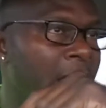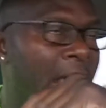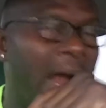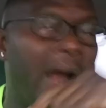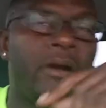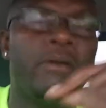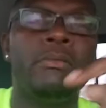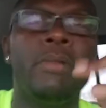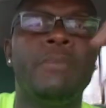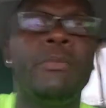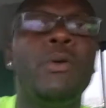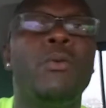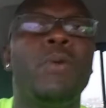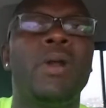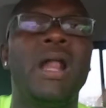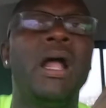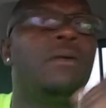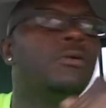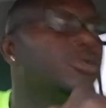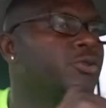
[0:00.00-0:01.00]
I remember
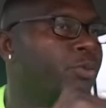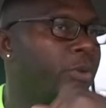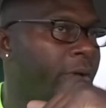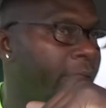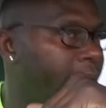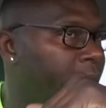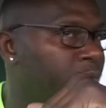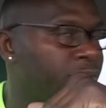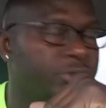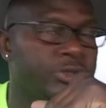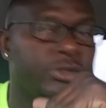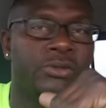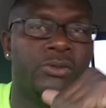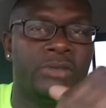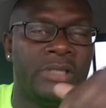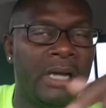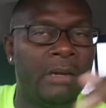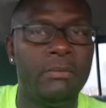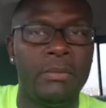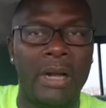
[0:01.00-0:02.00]
when I was wearing those shoes.
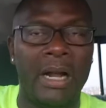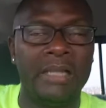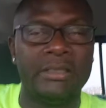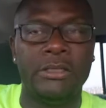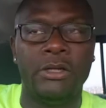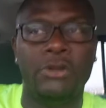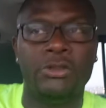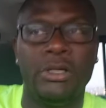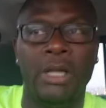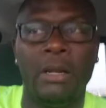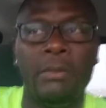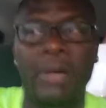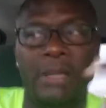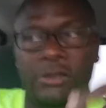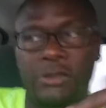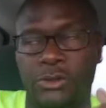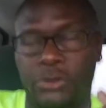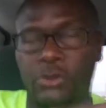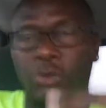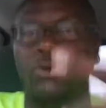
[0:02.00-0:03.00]
I told y'all about
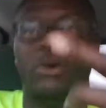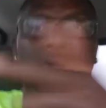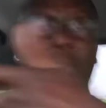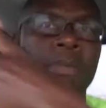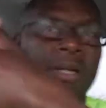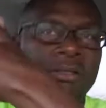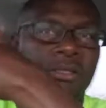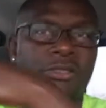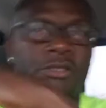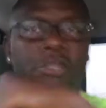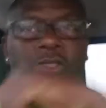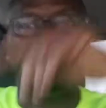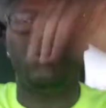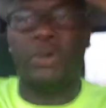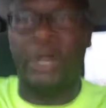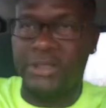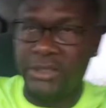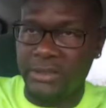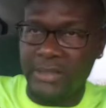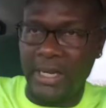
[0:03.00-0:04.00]
the story about the
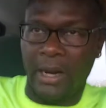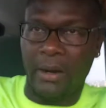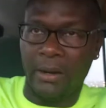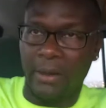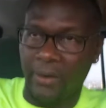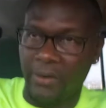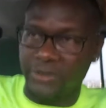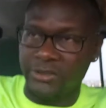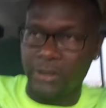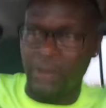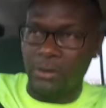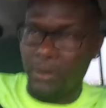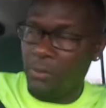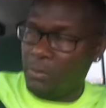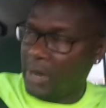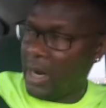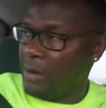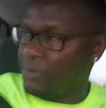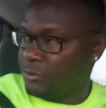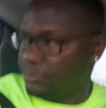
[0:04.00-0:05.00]
situation down in Arizona
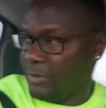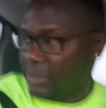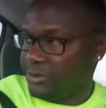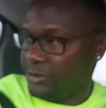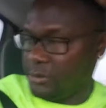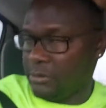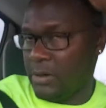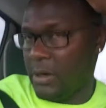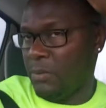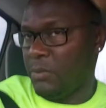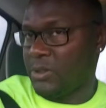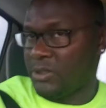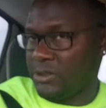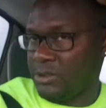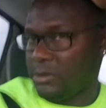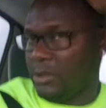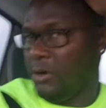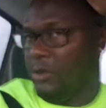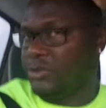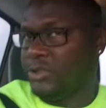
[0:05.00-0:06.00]
when I was messing around with the
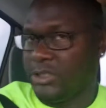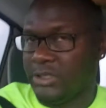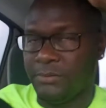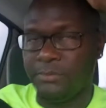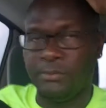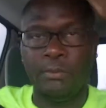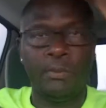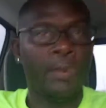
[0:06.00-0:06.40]
sergeant.